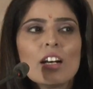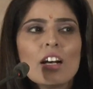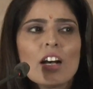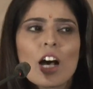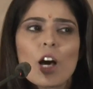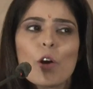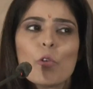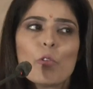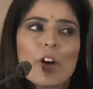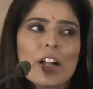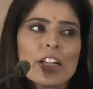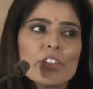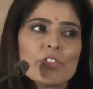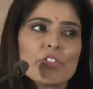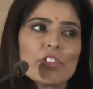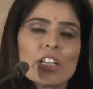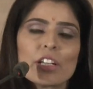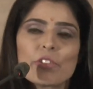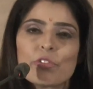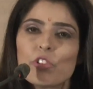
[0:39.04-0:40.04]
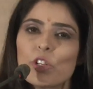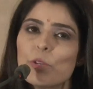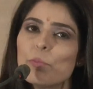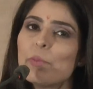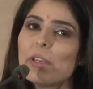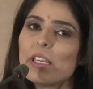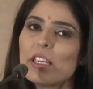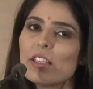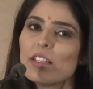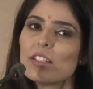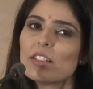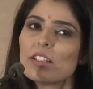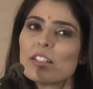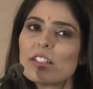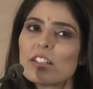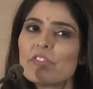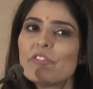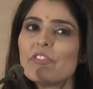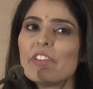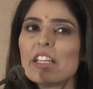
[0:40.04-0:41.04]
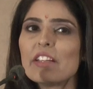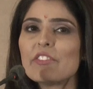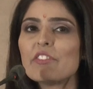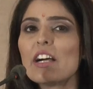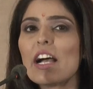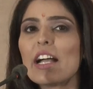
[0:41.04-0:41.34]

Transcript: How wonderful it would be if we